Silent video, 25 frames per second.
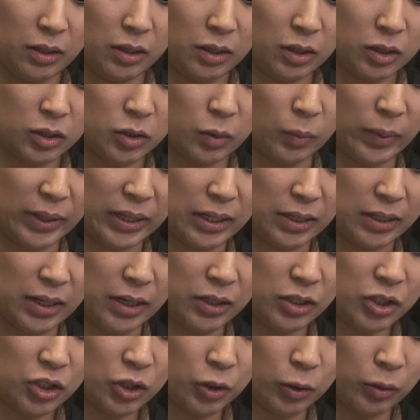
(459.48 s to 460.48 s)
So we can
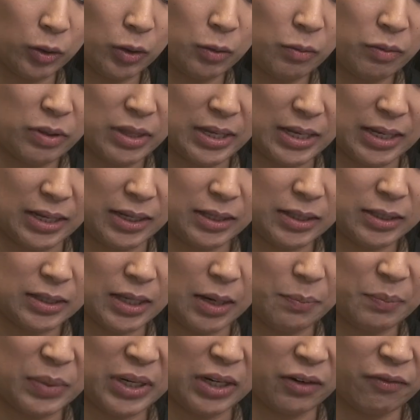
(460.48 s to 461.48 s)
unscrew this.
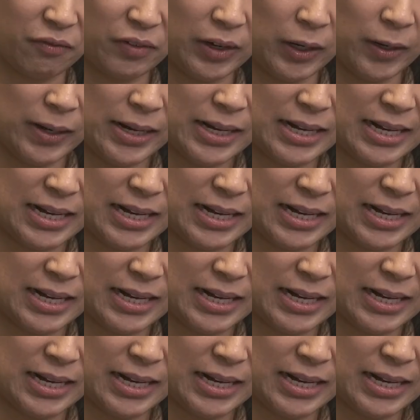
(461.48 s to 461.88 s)
I'm being very